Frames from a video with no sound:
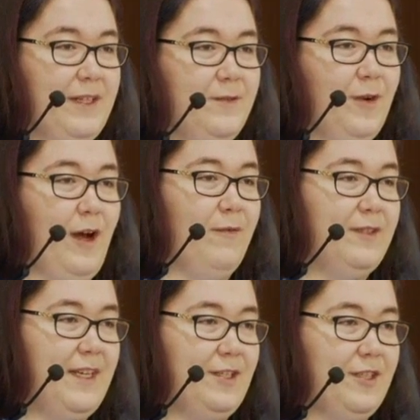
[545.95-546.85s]
for
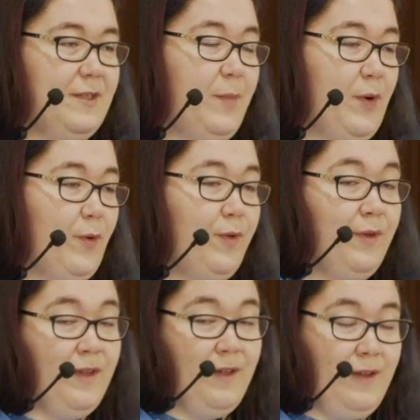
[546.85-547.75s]
conversations both
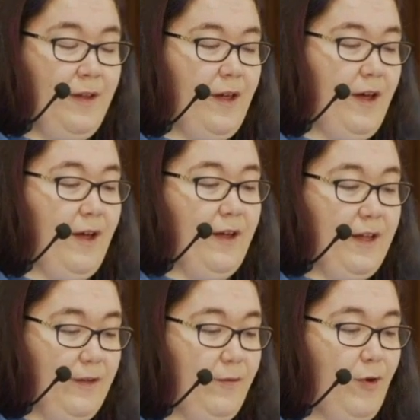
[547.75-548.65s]

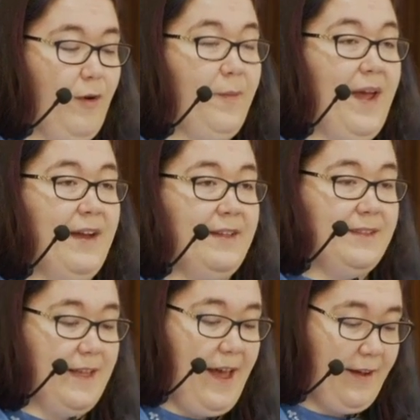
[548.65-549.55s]
in the forum and in
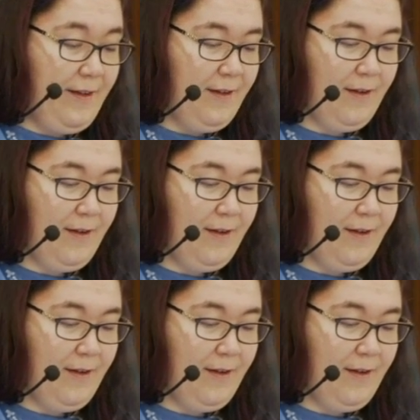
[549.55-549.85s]
Slack.